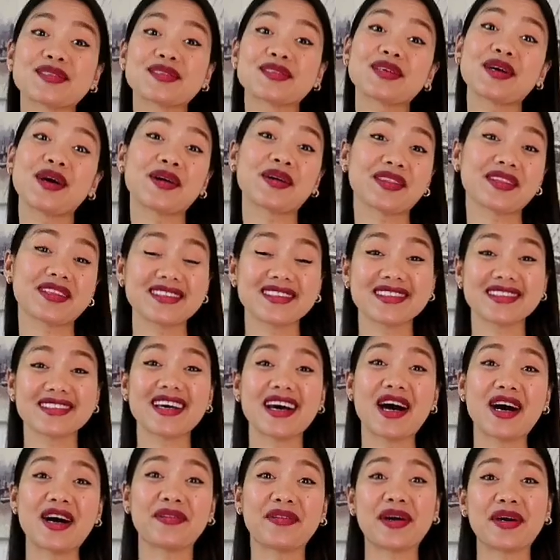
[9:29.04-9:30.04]
So this is
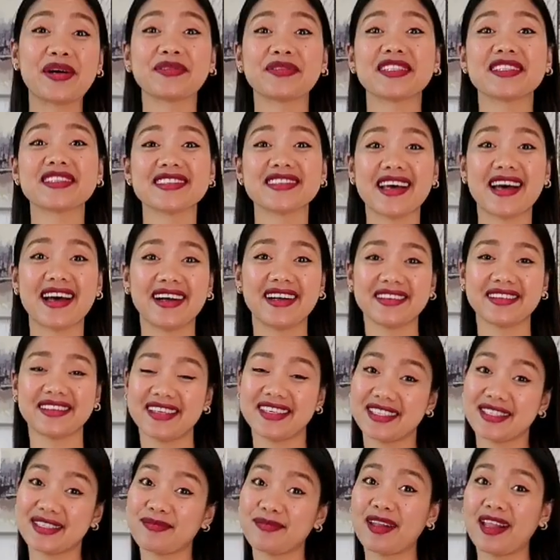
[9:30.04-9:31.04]
how I would style
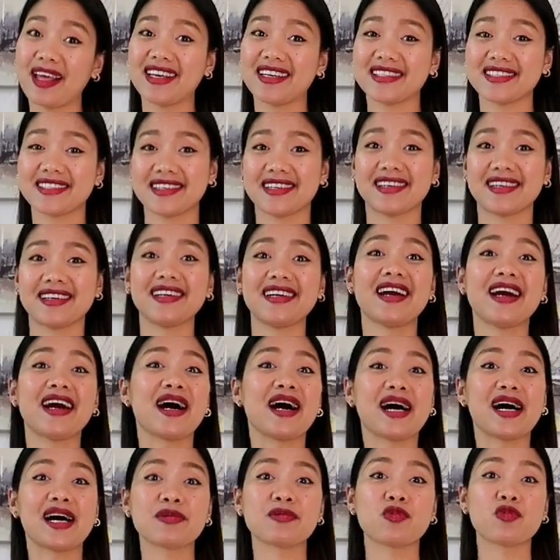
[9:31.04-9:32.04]
this blazer.
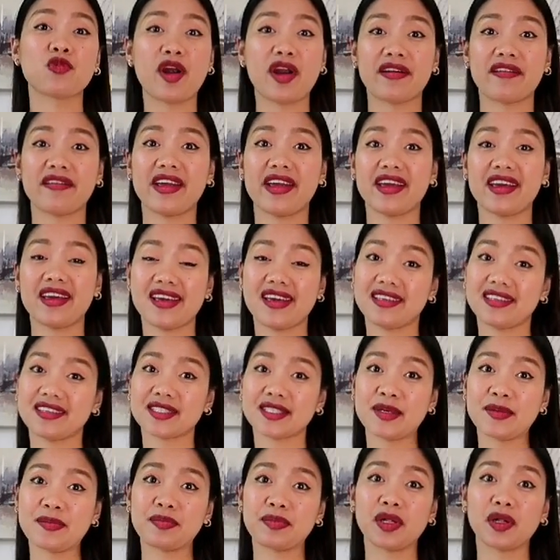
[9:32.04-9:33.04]
I'm wearing a
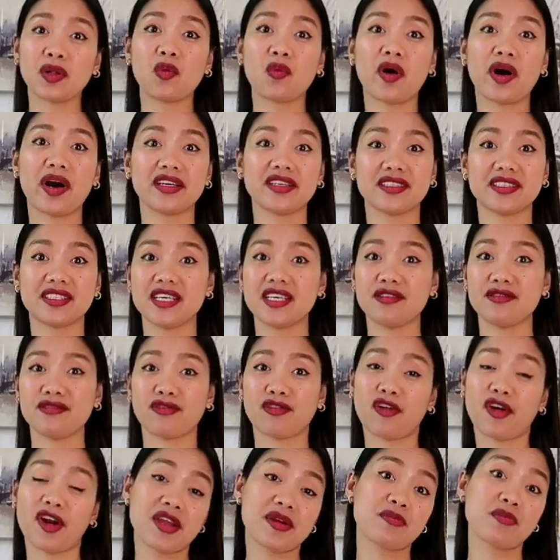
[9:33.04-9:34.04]
simple white tee
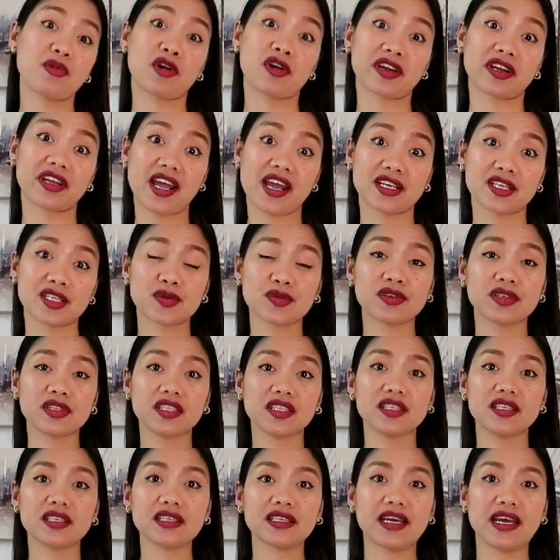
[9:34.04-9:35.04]
for a more
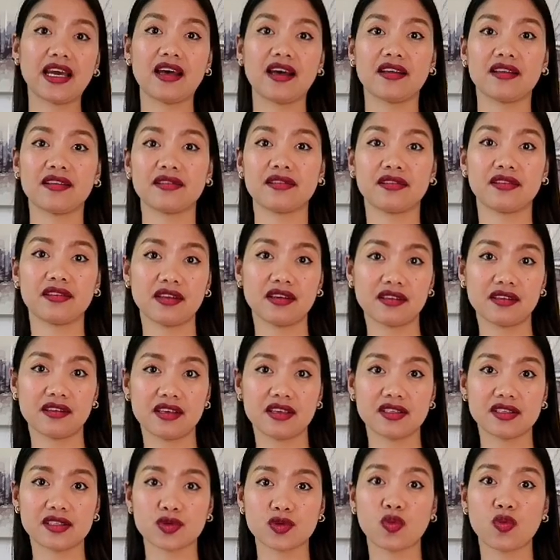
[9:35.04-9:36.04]
casual look and
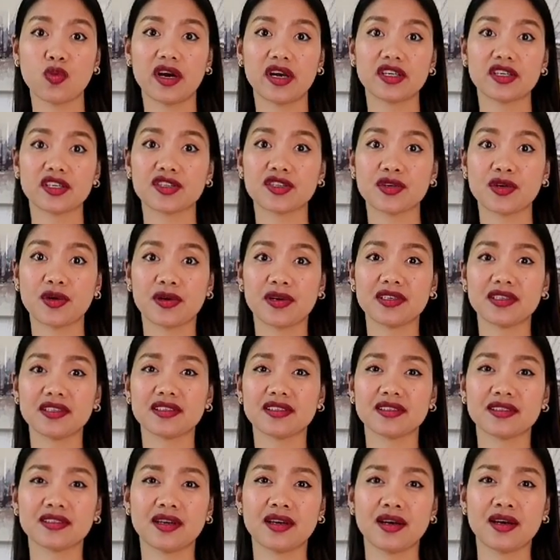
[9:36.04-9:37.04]
these white
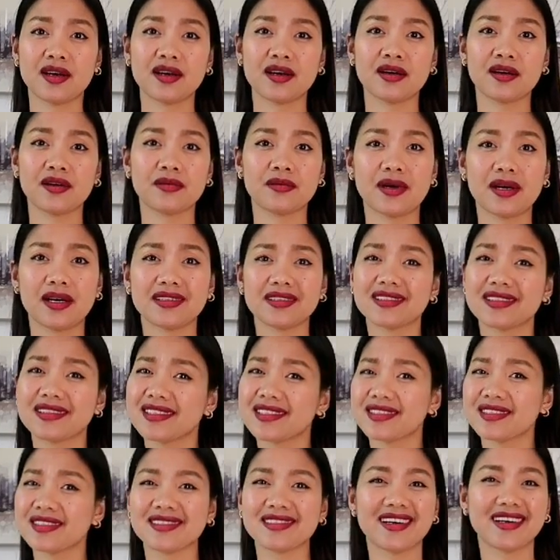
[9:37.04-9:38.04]
shorts. Well,
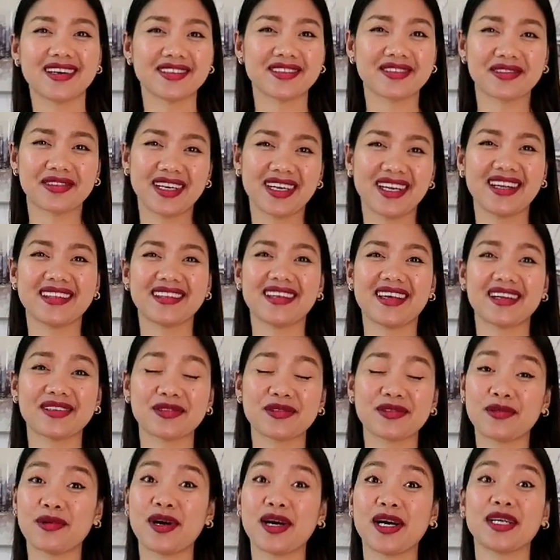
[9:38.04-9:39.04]
it's not really
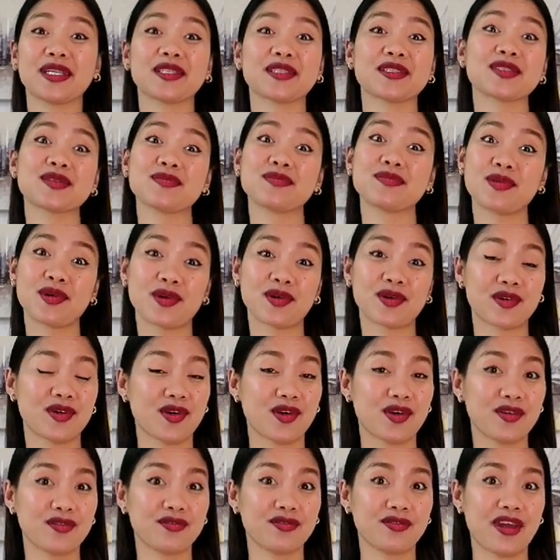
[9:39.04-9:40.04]
that white, it's more
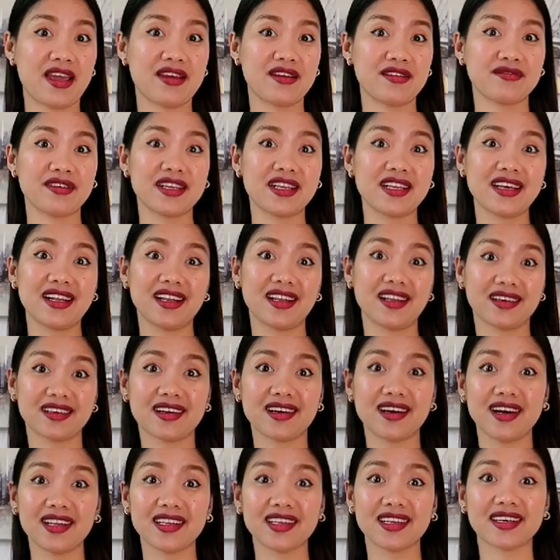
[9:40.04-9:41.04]
of a vanilla
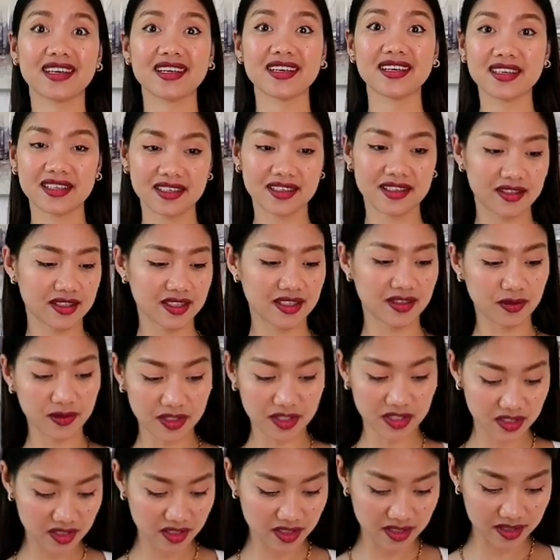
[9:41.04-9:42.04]
color,
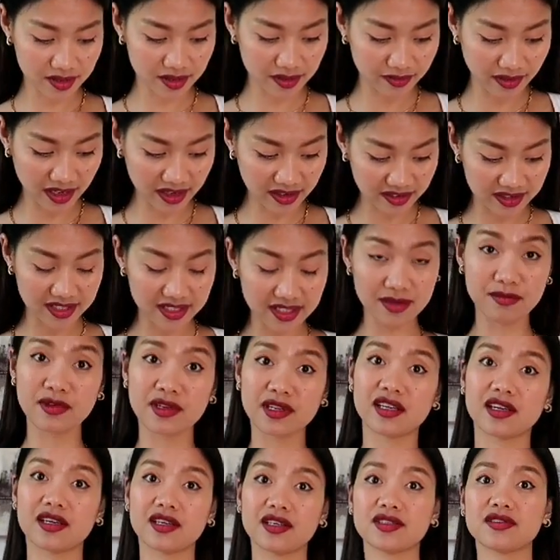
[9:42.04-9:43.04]
which is very
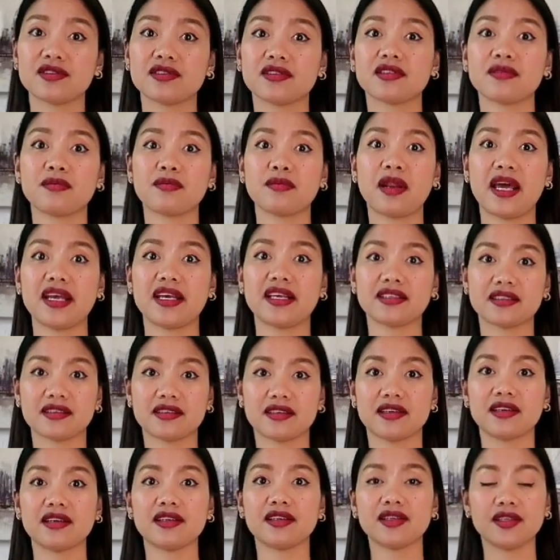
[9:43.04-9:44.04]
similar to the
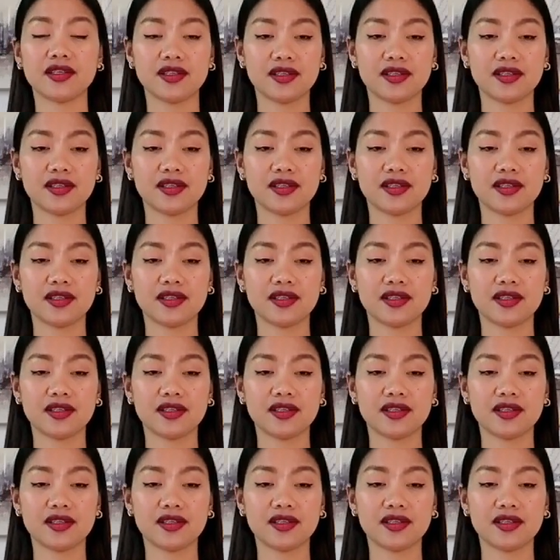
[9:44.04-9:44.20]
blazer.